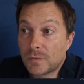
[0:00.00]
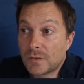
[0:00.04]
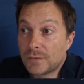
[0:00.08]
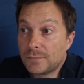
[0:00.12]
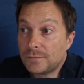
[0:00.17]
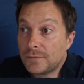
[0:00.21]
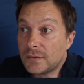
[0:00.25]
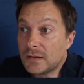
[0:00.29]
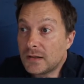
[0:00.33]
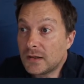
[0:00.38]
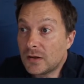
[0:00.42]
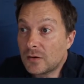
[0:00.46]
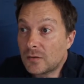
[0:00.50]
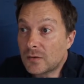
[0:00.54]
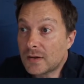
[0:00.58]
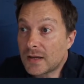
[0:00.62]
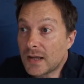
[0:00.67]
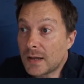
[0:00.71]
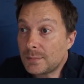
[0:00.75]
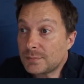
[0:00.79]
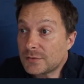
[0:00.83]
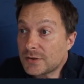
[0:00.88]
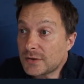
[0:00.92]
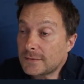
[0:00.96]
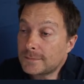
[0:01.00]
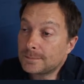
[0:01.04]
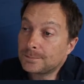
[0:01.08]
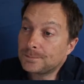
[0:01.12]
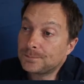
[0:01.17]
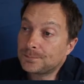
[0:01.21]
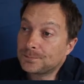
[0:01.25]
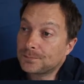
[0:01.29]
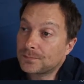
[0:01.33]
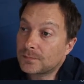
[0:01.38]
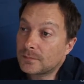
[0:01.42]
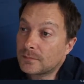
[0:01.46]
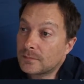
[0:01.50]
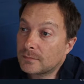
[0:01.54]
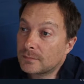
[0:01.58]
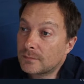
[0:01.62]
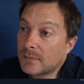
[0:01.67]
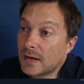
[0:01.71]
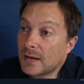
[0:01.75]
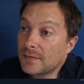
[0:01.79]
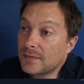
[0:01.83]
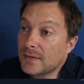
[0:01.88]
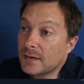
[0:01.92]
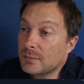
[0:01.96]
video capture,
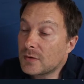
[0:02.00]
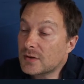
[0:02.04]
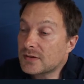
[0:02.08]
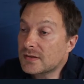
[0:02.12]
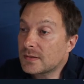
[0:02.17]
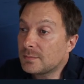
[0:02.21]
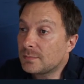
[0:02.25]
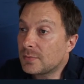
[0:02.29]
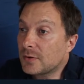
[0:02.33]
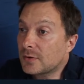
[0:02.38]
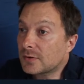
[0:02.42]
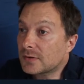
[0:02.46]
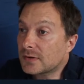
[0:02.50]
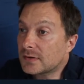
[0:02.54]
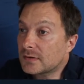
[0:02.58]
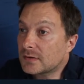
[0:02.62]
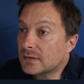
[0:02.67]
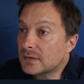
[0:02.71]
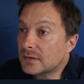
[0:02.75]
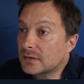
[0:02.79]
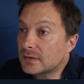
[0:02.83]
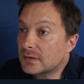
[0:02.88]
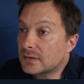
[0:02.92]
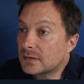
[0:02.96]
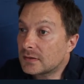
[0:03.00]
but the most important